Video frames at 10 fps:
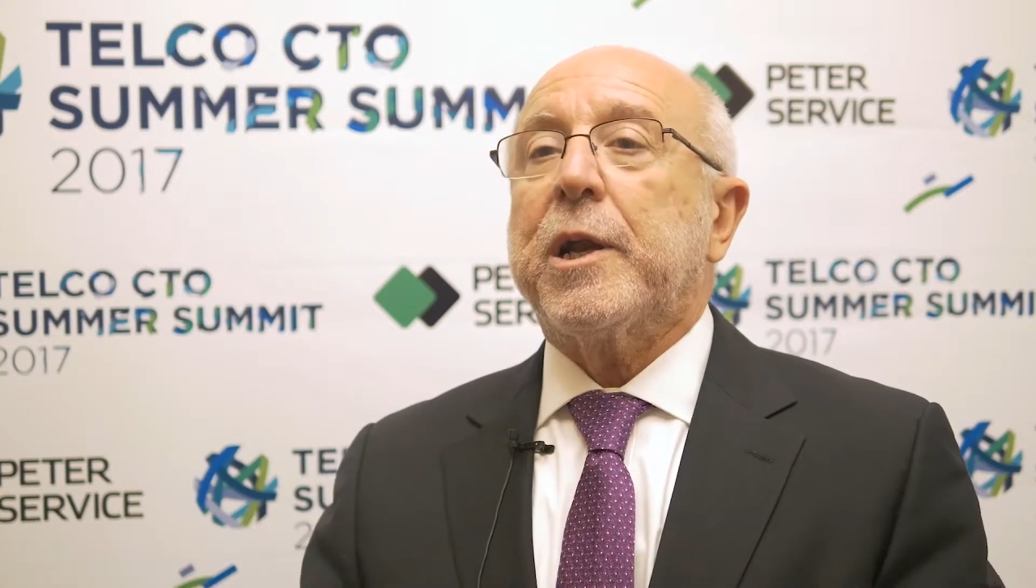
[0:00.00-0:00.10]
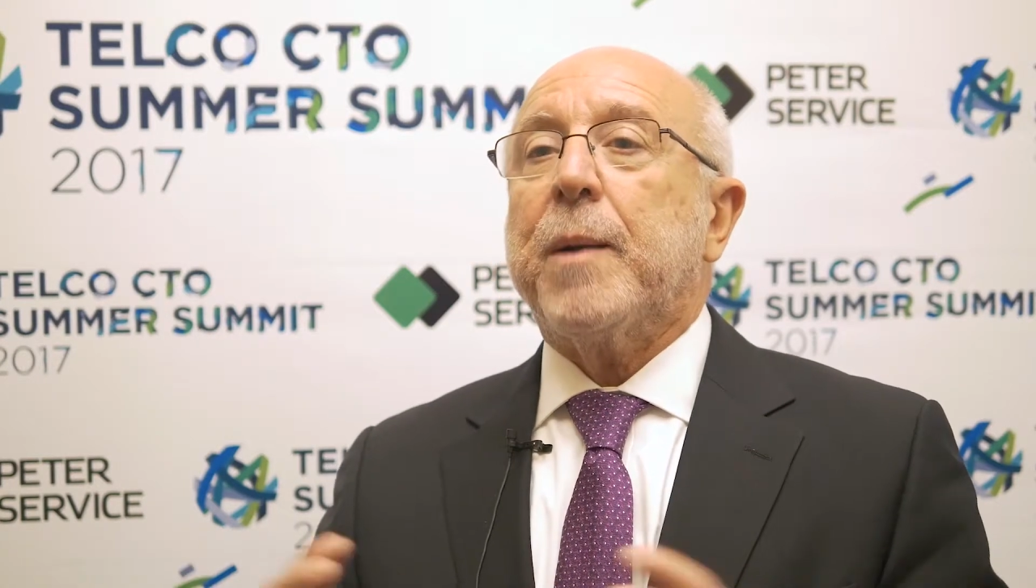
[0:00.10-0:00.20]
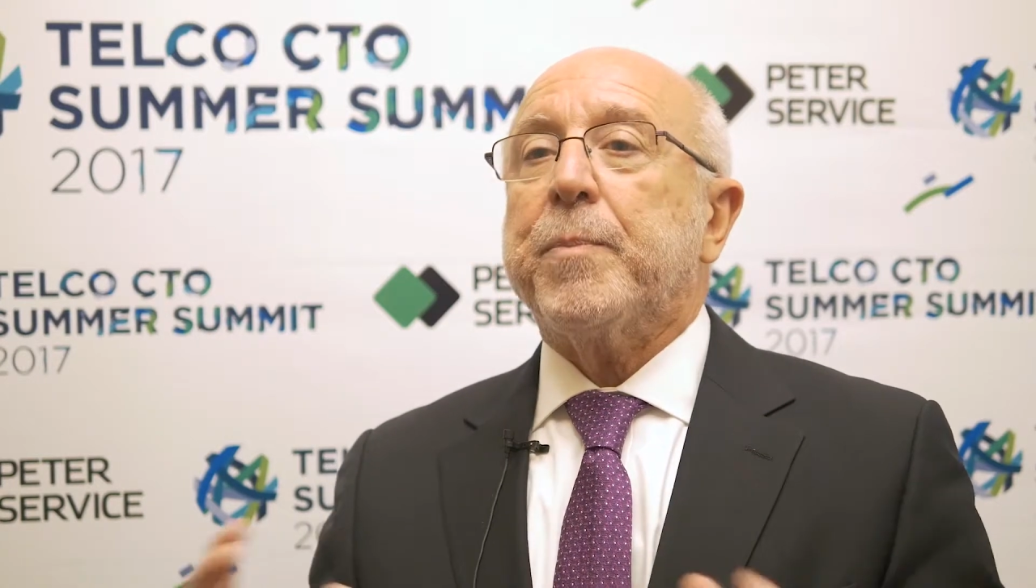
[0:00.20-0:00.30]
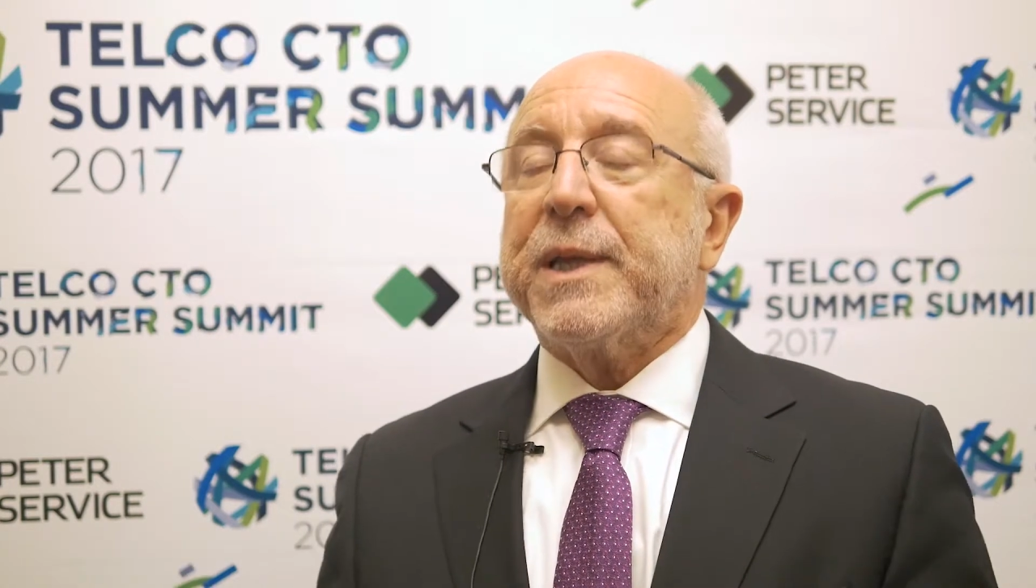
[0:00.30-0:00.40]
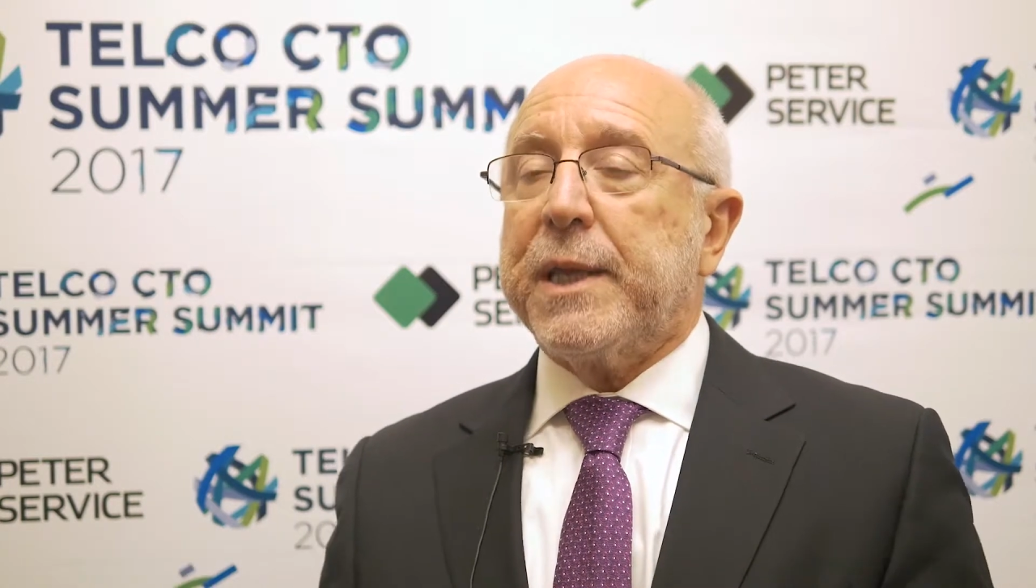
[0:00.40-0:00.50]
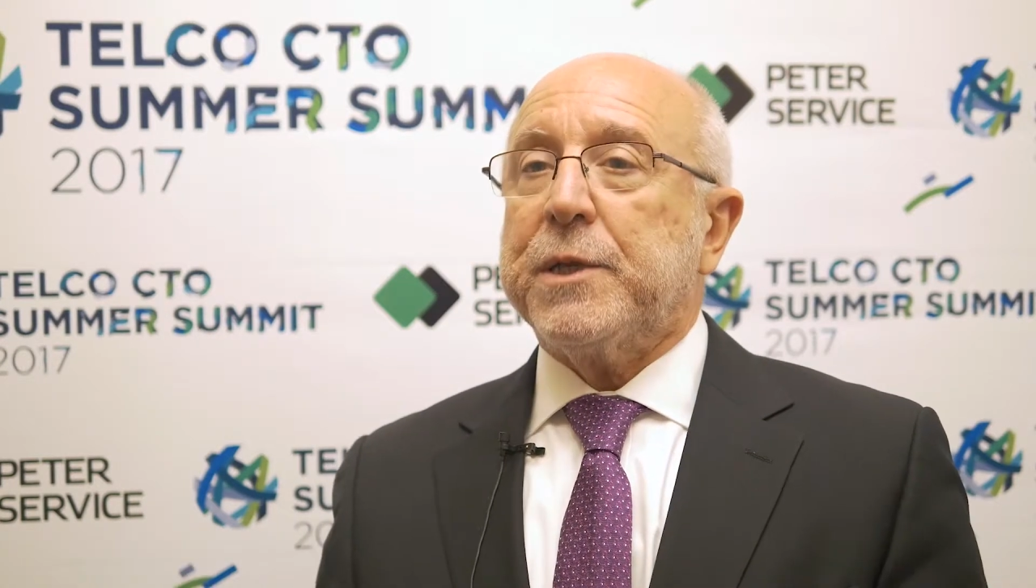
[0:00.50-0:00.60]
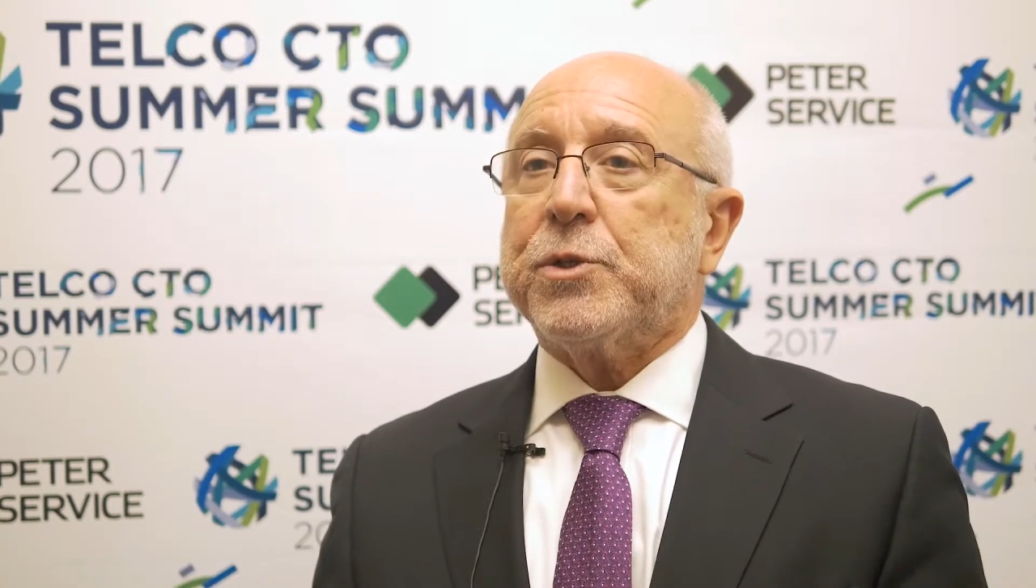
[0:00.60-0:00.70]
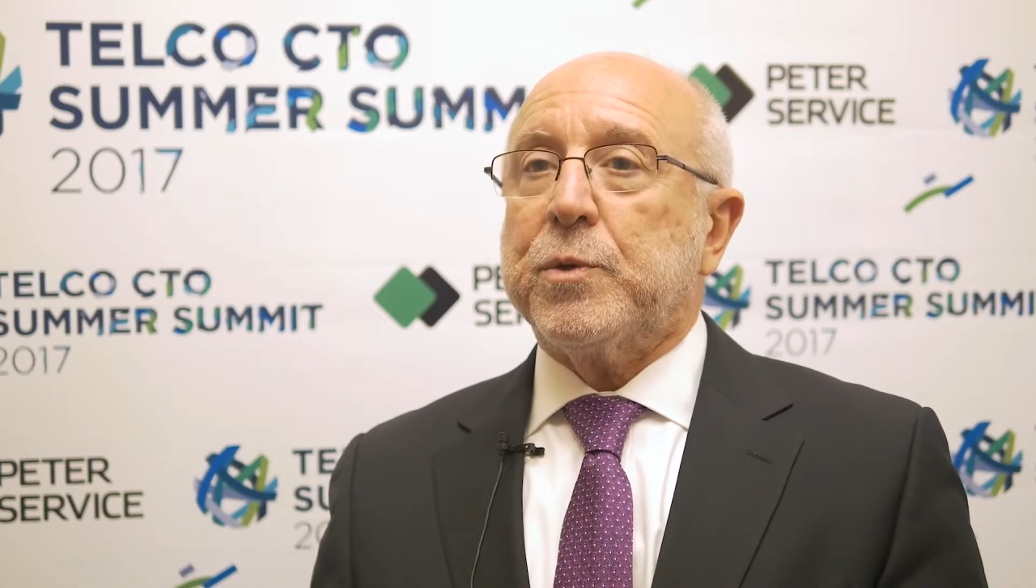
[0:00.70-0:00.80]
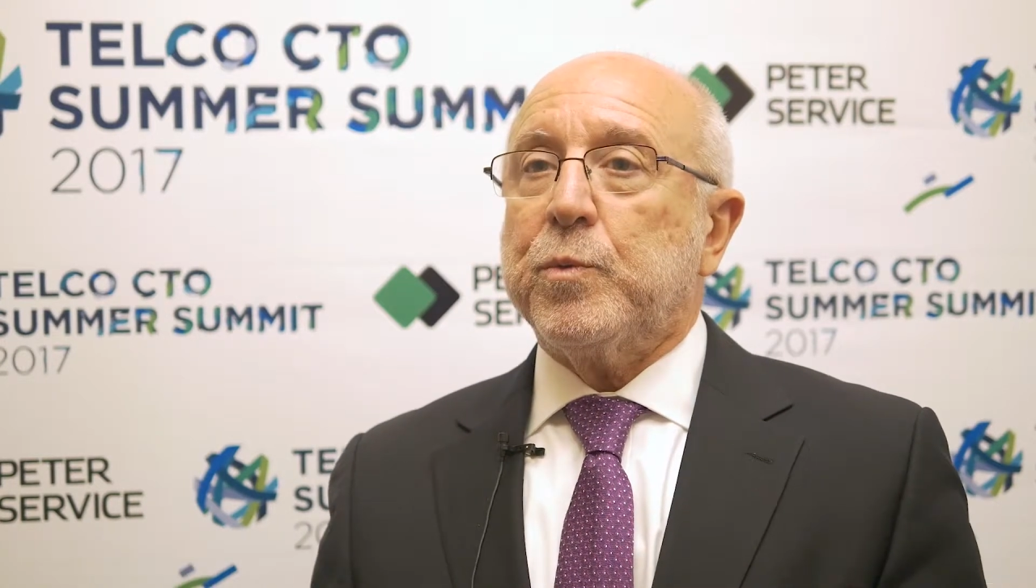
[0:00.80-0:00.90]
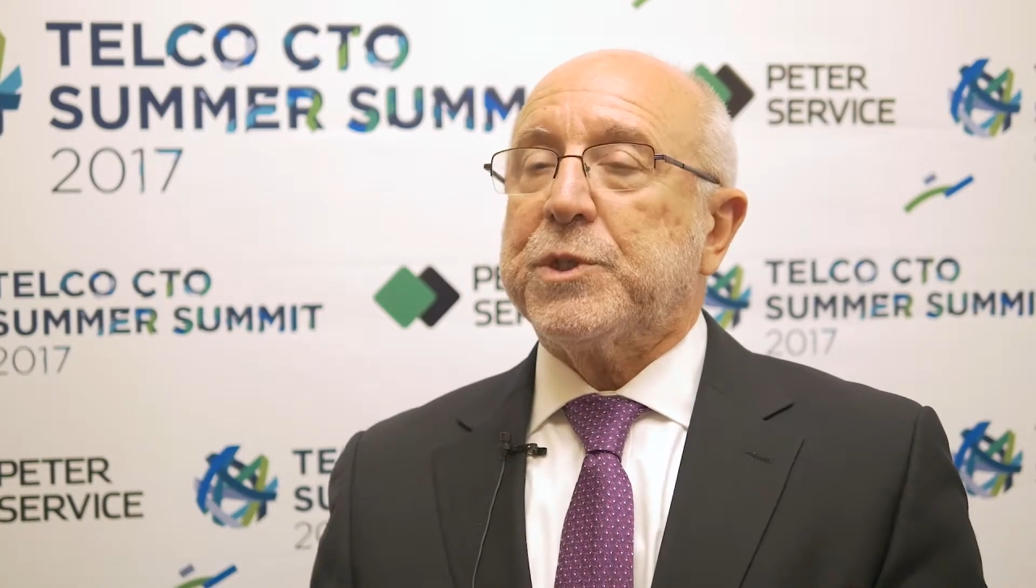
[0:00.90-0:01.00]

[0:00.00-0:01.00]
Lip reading: application,